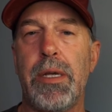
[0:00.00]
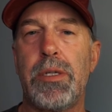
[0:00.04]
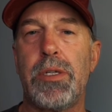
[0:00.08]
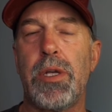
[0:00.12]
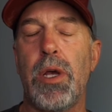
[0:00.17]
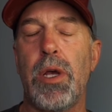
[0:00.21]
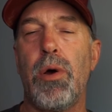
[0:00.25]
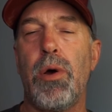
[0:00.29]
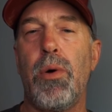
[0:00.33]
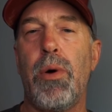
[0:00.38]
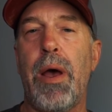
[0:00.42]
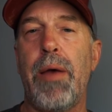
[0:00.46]

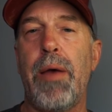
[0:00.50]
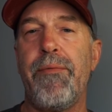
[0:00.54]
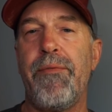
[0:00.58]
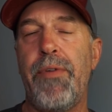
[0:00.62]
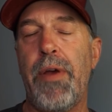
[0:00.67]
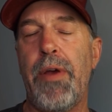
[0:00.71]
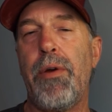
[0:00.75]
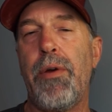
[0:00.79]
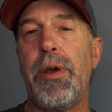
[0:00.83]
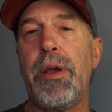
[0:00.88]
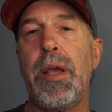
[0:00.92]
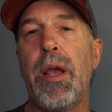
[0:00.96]
So I'm
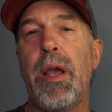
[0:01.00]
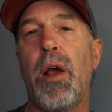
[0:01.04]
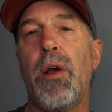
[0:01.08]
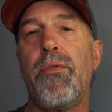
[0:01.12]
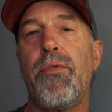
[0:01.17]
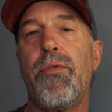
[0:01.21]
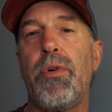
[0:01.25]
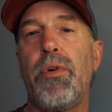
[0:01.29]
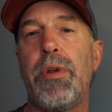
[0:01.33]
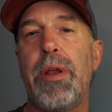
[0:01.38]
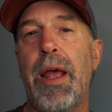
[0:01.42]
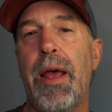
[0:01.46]
very
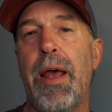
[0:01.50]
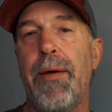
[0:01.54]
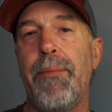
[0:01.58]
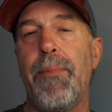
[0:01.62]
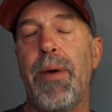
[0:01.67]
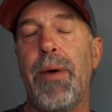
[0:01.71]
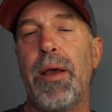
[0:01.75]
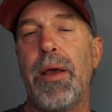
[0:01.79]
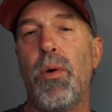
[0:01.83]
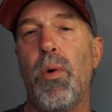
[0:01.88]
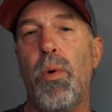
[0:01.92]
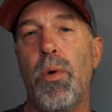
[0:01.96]
careful to have
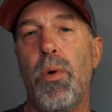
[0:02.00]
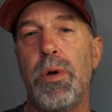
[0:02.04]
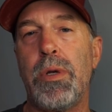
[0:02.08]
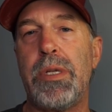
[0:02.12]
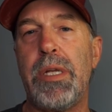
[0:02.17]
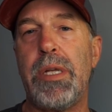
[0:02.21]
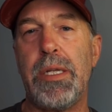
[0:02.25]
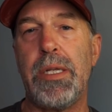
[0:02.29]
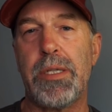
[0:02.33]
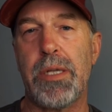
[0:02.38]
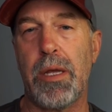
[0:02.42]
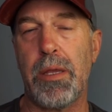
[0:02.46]
my
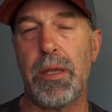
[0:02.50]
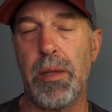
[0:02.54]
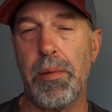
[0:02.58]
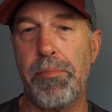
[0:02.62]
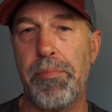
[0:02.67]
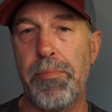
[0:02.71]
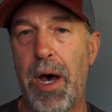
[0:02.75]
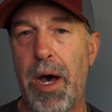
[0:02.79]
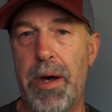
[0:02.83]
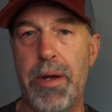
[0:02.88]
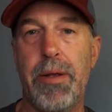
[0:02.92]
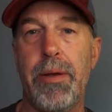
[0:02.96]
quarantines on the
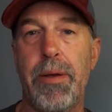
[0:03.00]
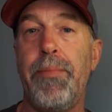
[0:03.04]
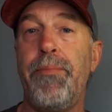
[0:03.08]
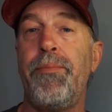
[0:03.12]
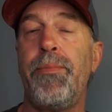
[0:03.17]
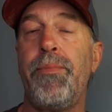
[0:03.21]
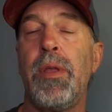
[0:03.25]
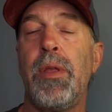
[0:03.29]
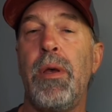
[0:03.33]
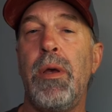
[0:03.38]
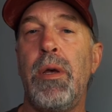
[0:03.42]
bottom